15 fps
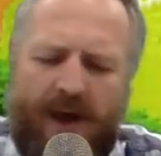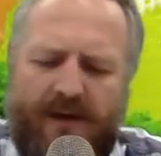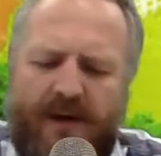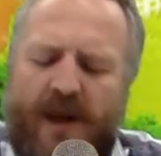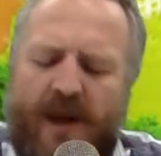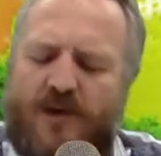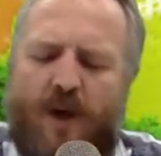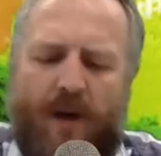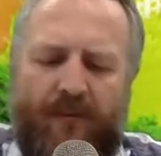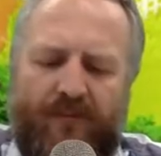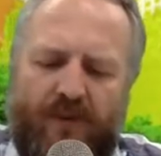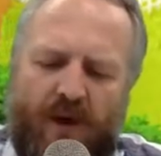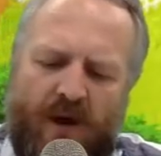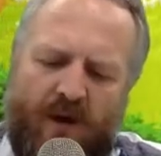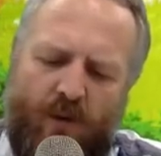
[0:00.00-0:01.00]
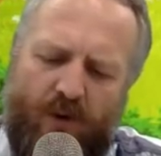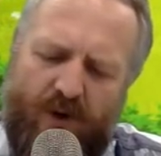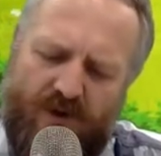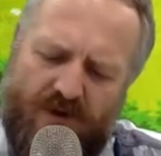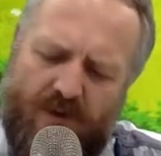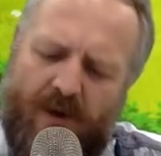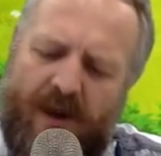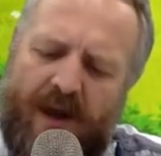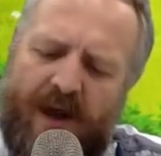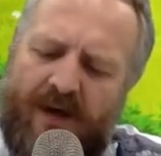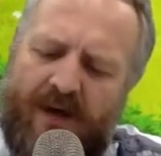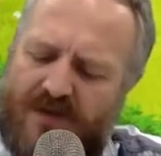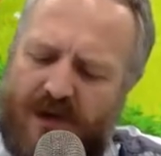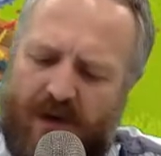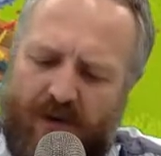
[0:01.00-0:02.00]
next one. What else do I
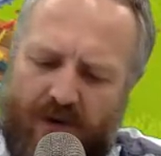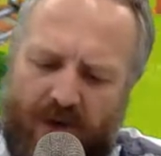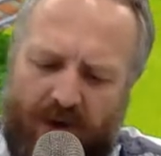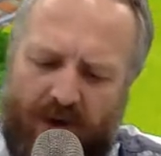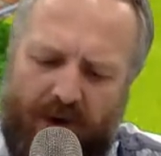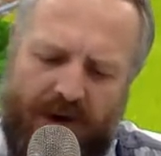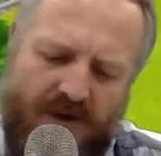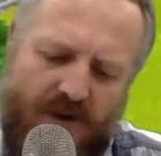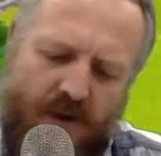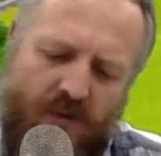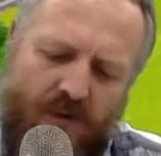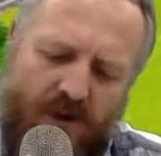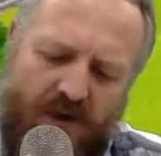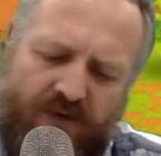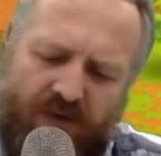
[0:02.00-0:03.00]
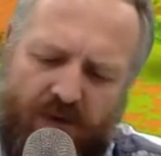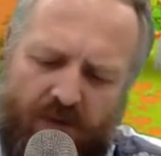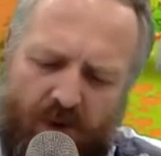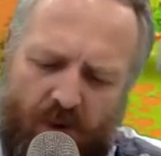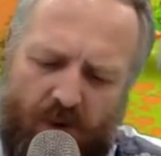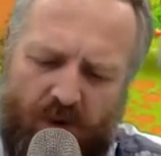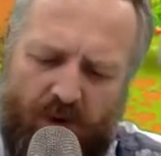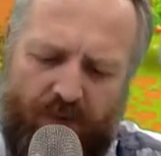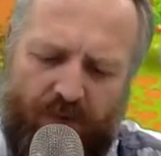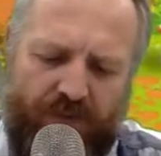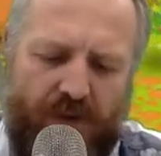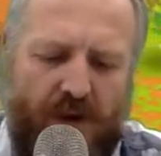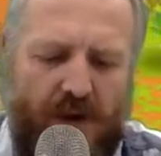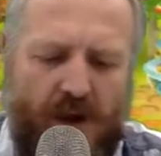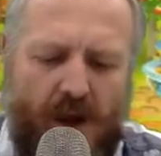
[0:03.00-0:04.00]
have down there that I don't need for the moment?
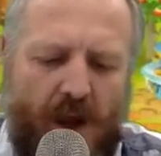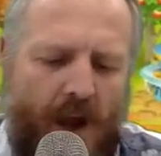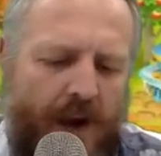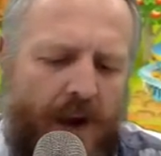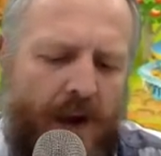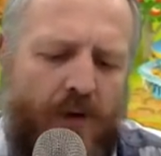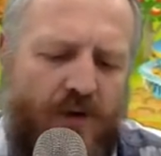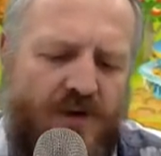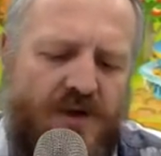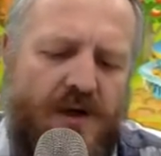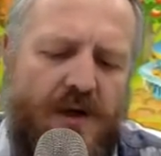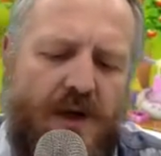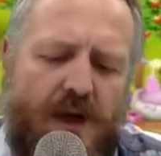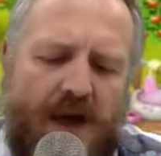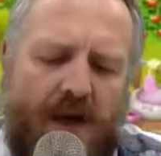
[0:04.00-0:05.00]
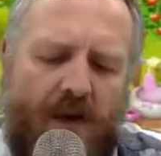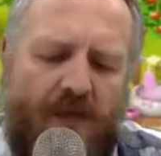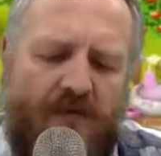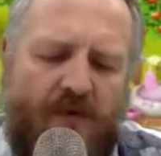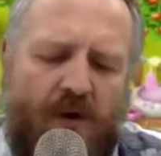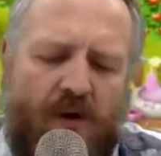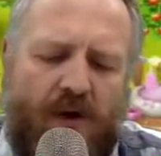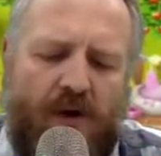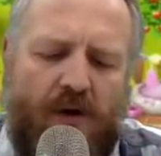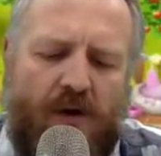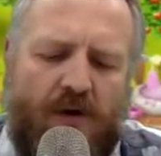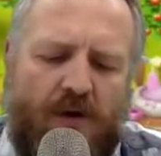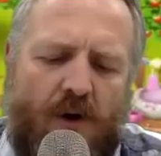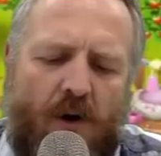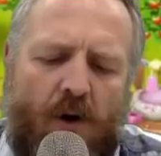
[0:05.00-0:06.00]
Now, you'll see here I've got a
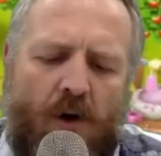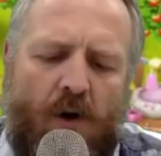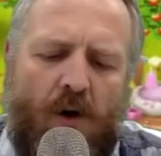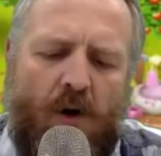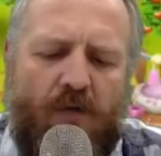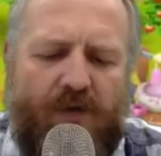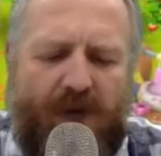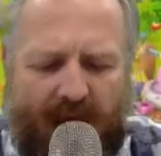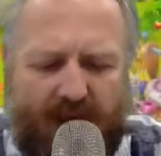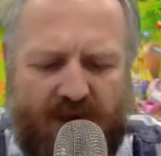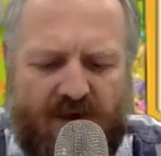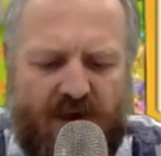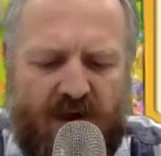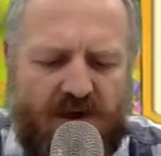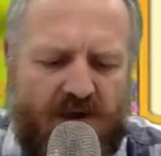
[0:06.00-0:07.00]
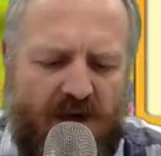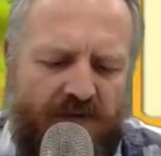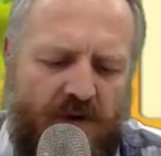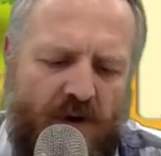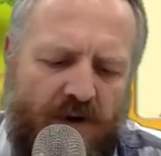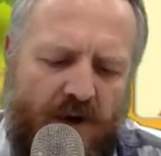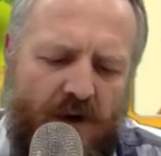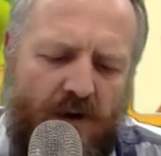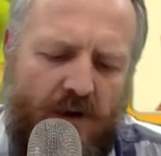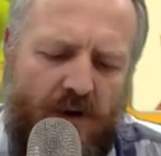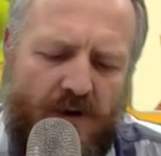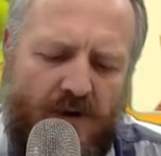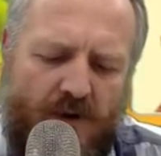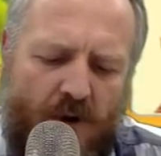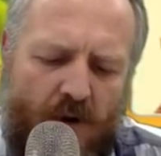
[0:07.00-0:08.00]
lot of axes. I've got a
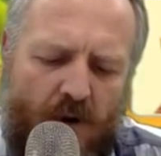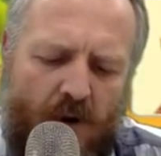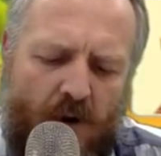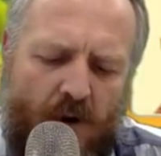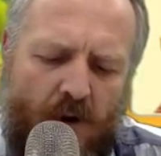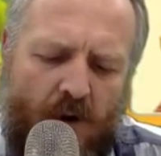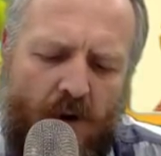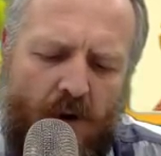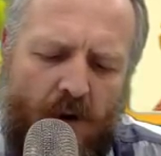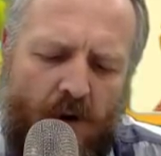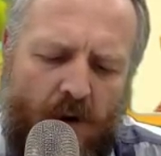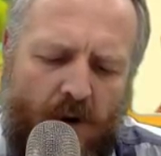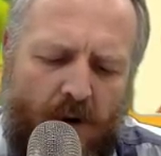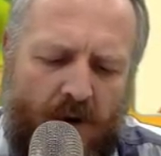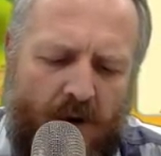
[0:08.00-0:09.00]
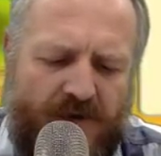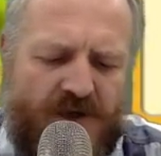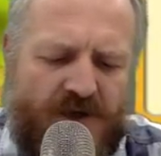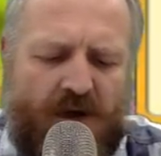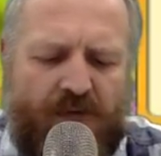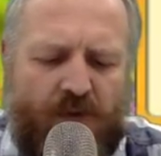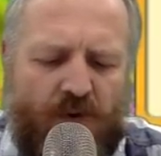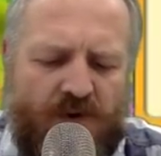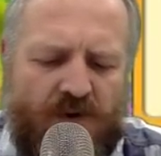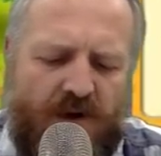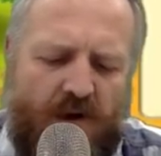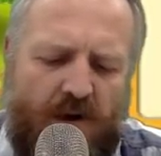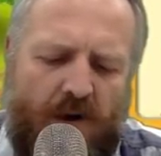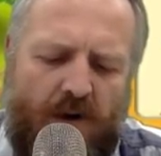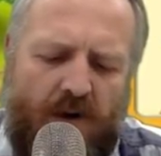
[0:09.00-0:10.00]
lot of shovels. I've
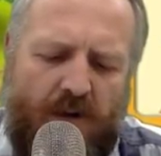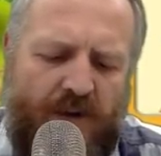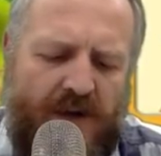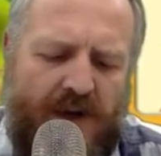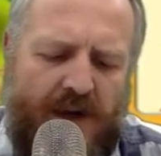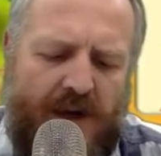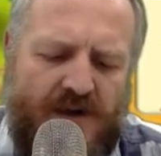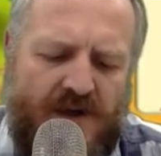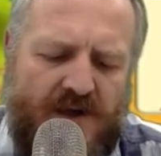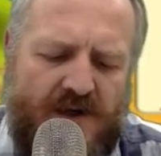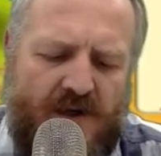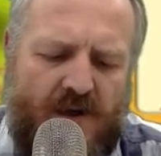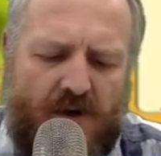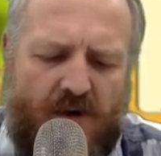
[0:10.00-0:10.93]
got a lot of pickaxes, a lot